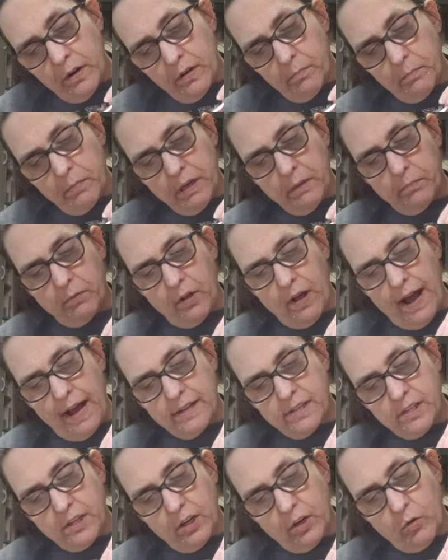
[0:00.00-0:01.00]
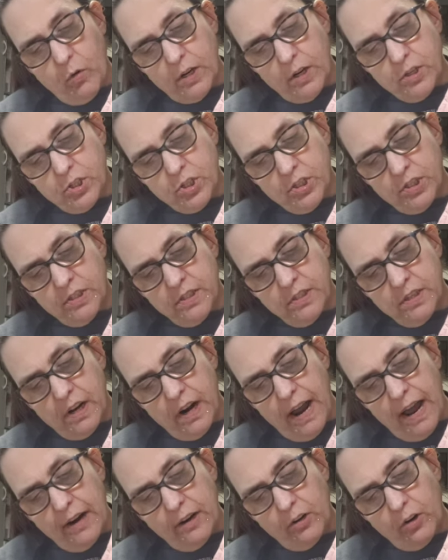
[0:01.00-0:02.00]
people asking questions, and
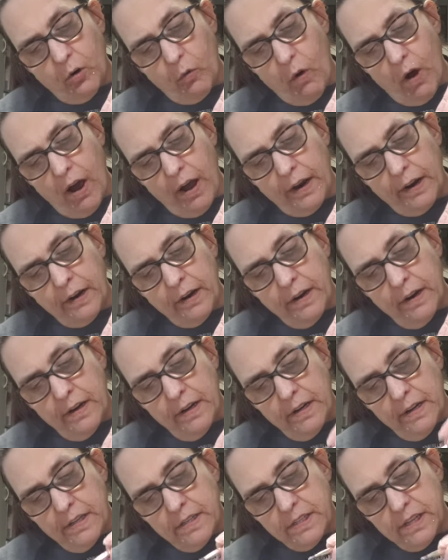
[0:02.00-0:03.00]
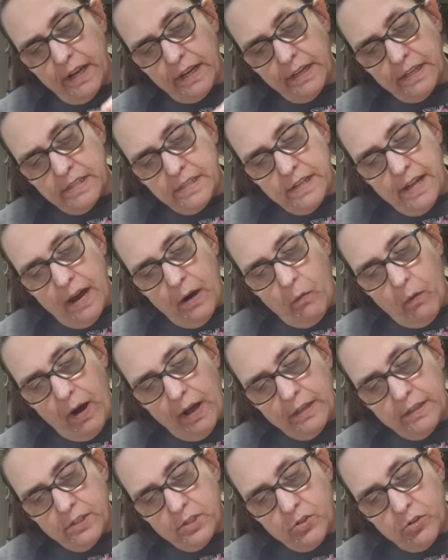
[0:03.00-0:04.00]
I don't know why. It's like, isn't that
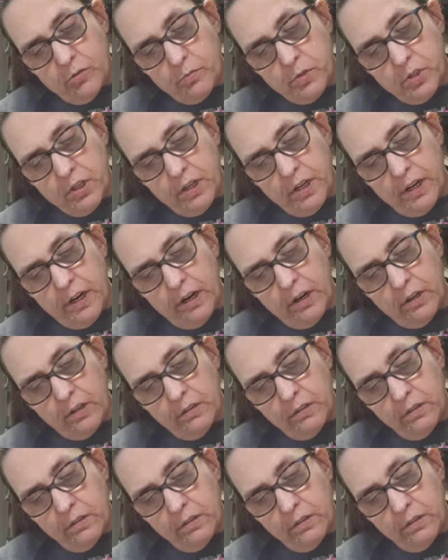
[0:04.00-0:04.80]
why these groups are here?